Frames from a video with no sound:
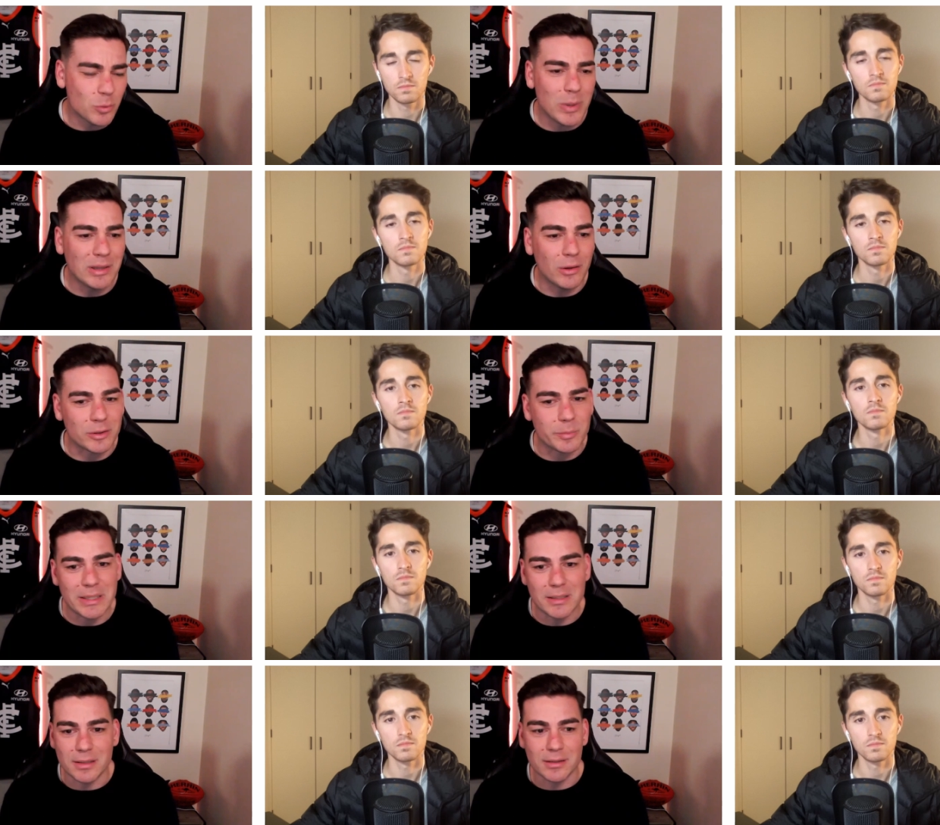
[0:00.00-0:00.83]
Speaker 1: a win-loss
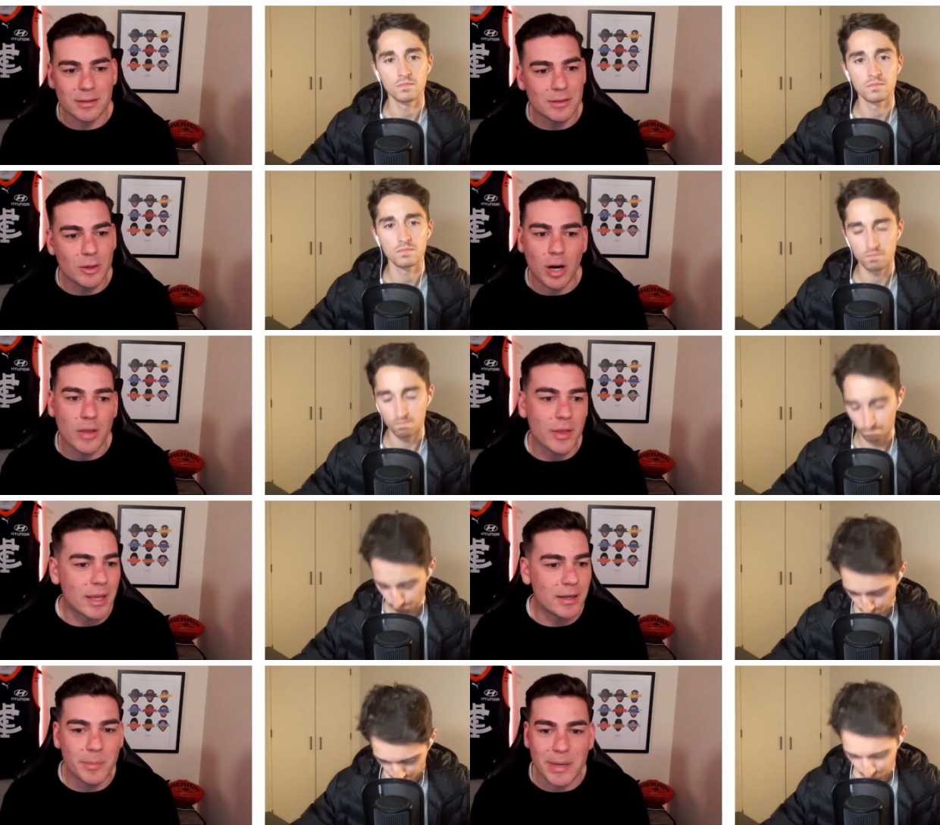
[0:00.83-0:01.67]
business. You're
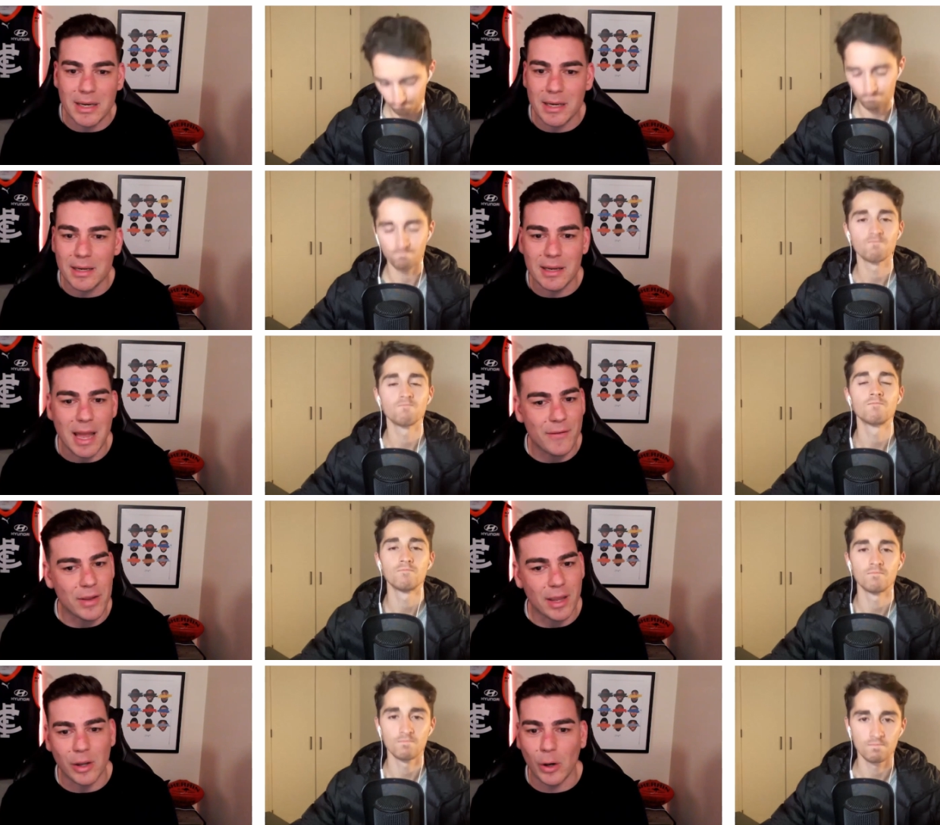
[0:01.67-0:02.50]
either going to be
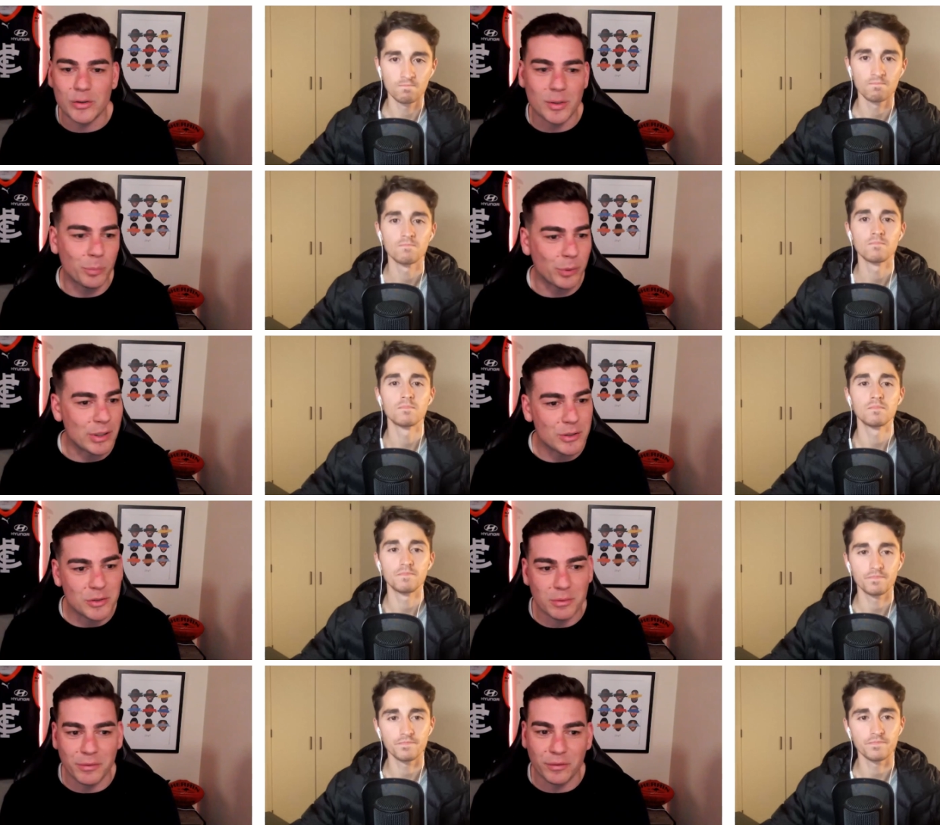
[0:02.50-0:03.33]
having a coach that brings
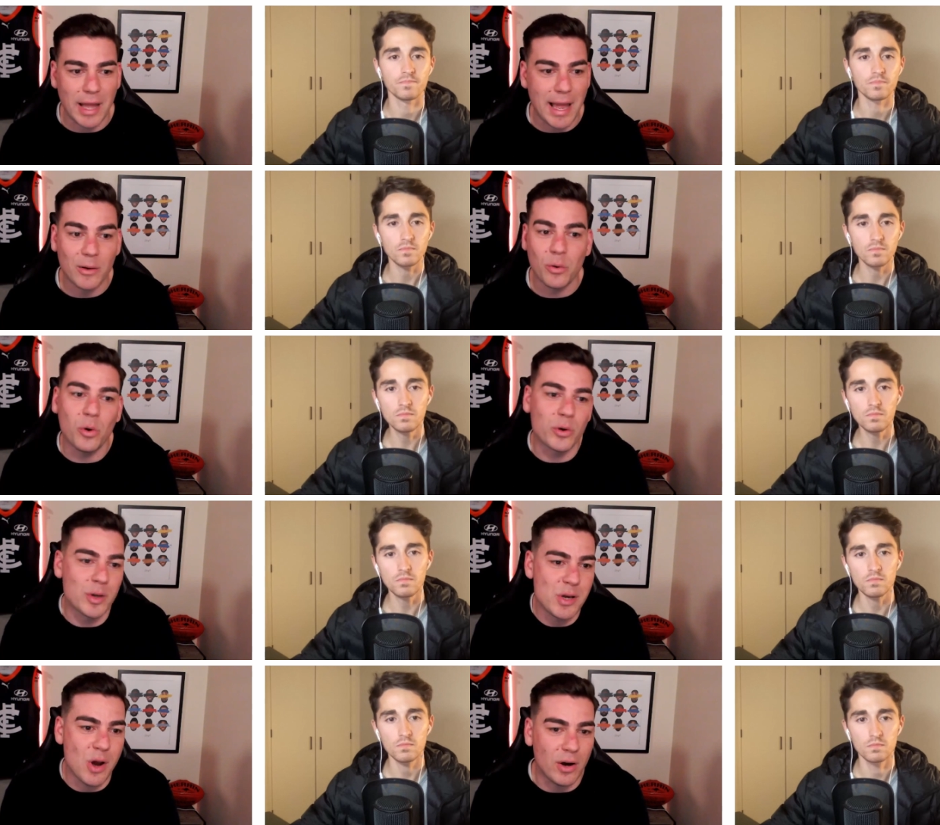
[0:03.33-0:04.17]
you to a flag,
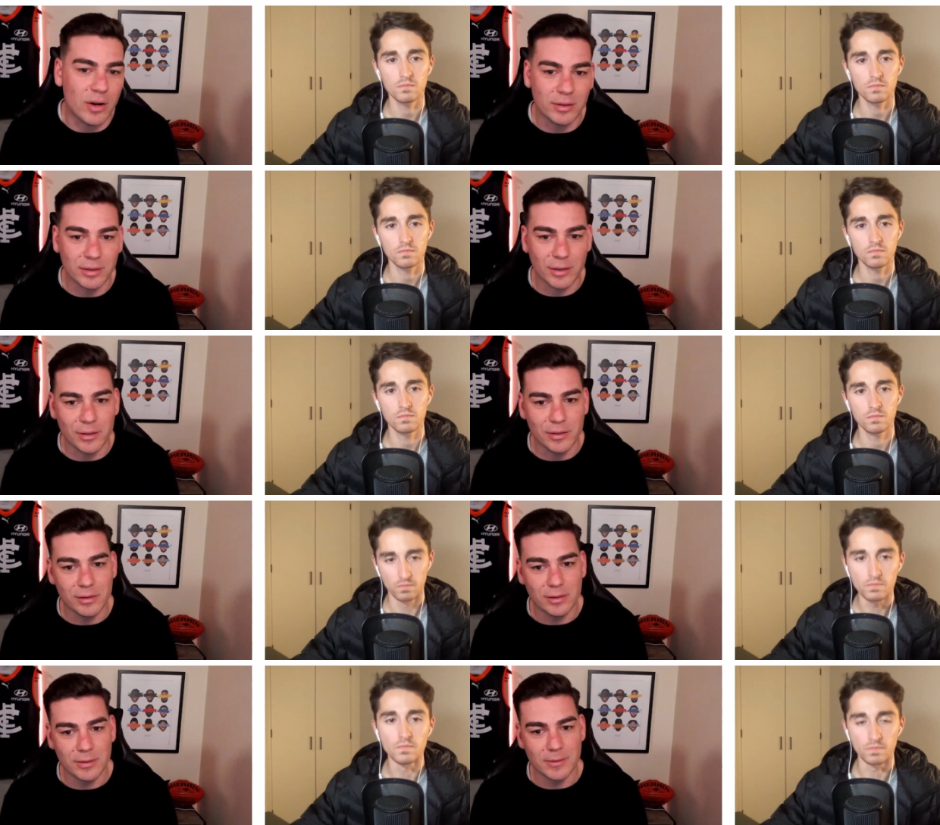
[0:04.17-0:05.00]
or you're not. You know,
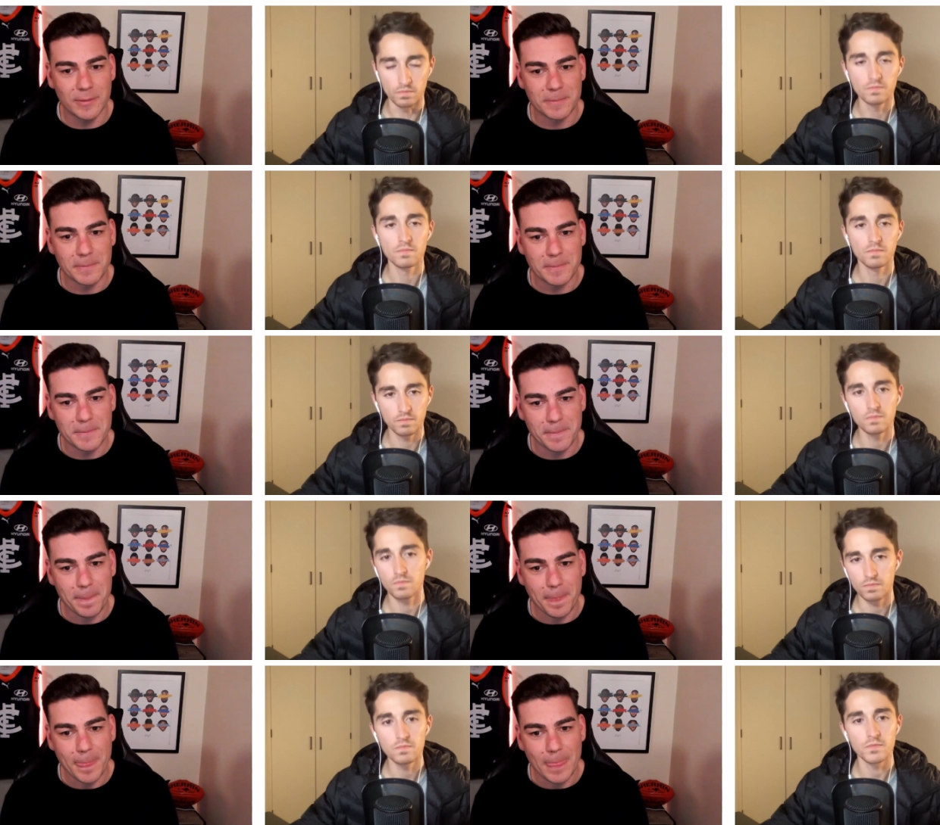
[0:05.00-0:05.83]

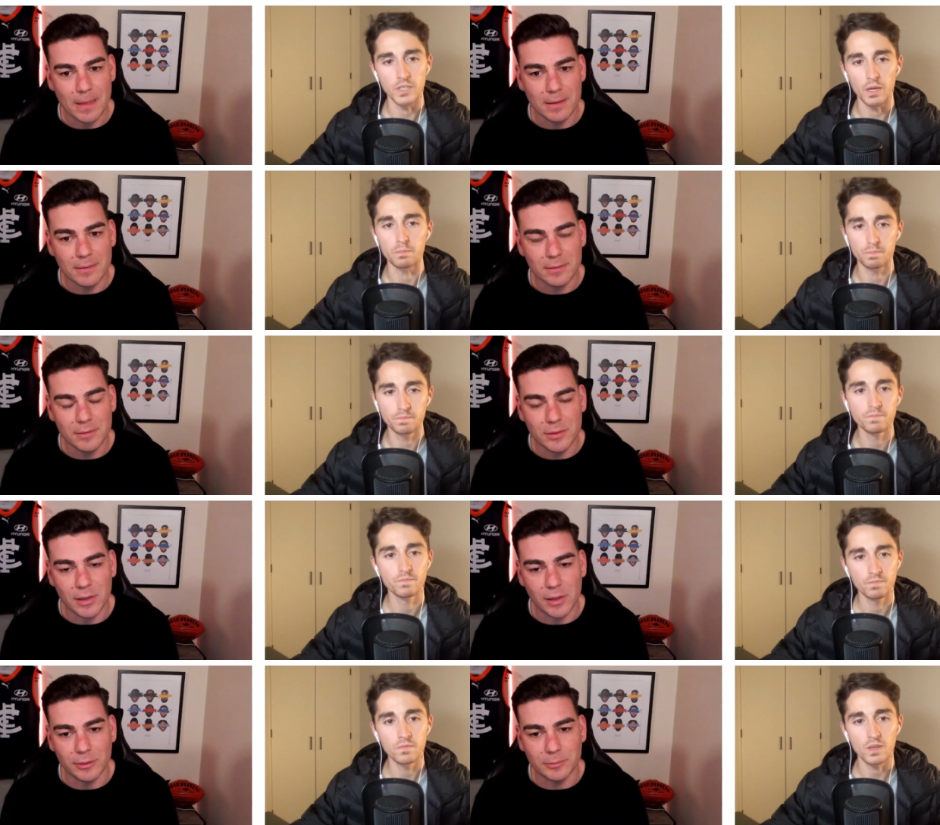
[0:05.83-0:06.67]
Speaker 2: yeah.
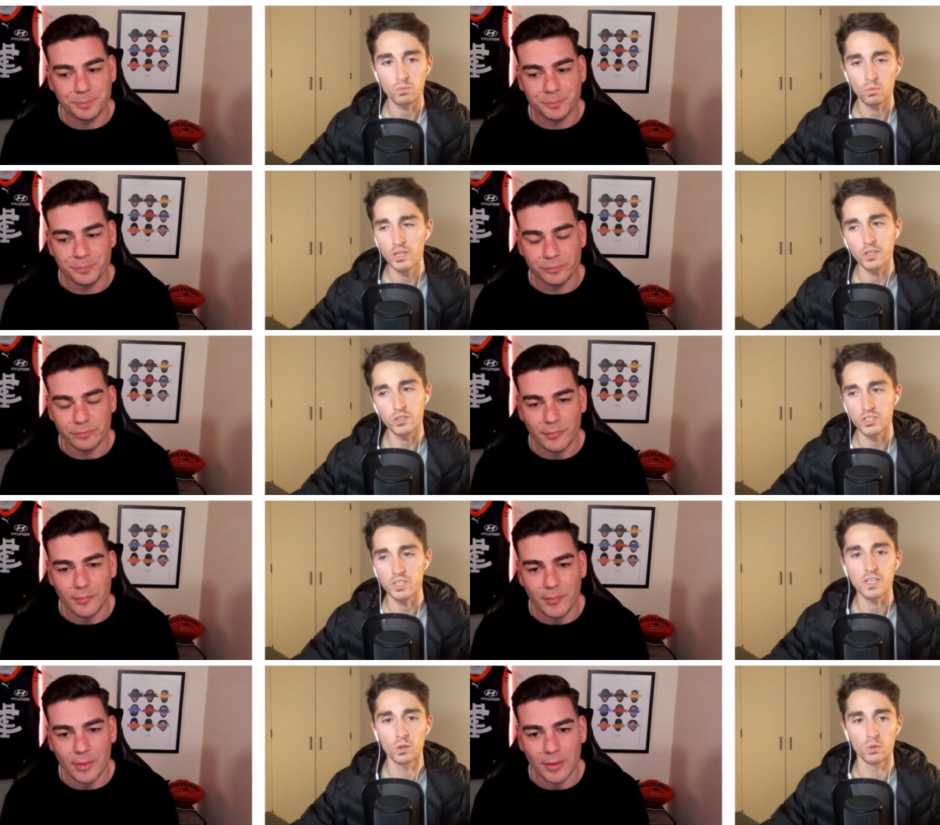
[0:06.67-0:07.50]
So whether you're
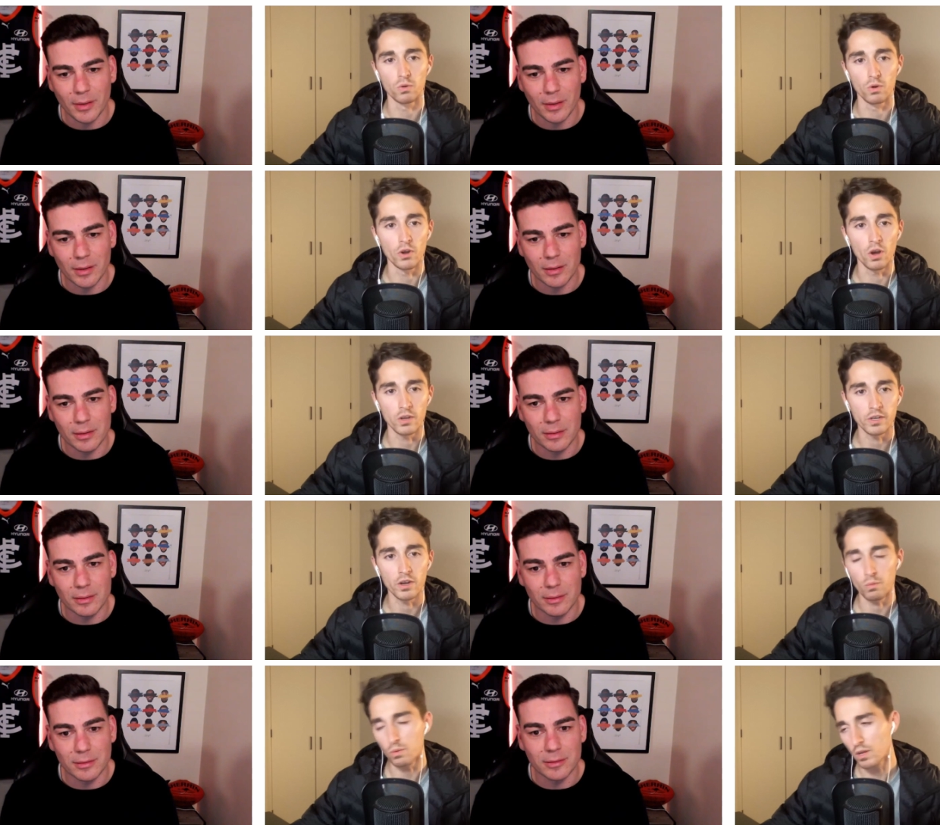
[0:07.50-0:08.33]
St Kilda or not,
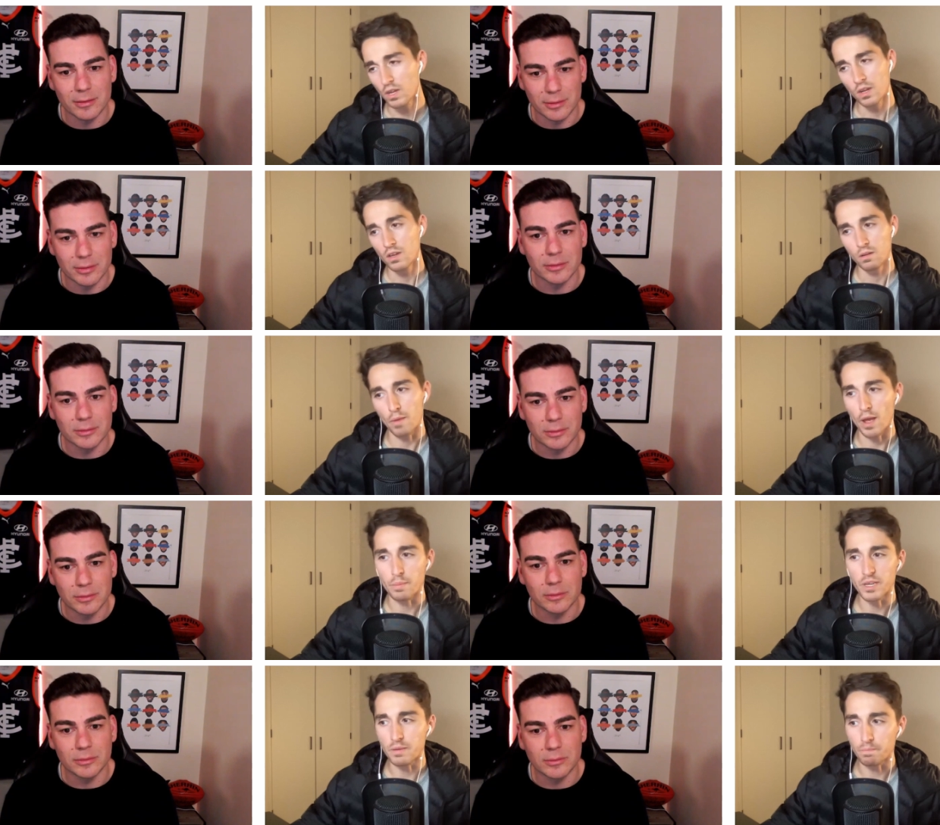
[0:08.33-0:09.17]
you know,
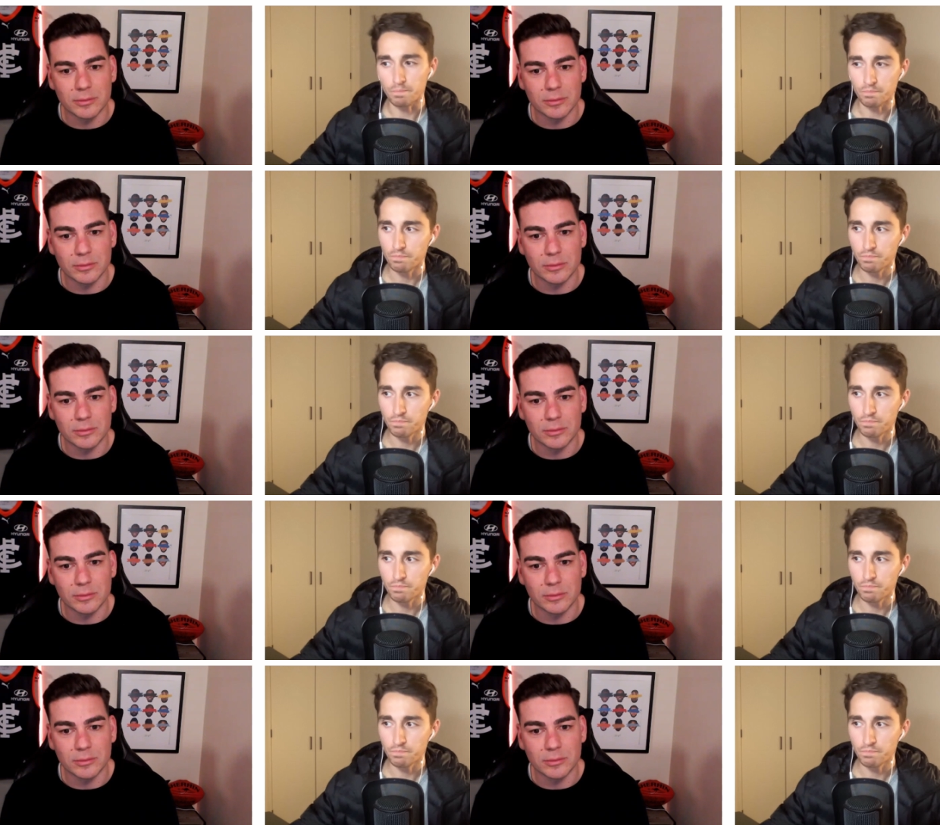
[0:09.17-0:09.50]
maybe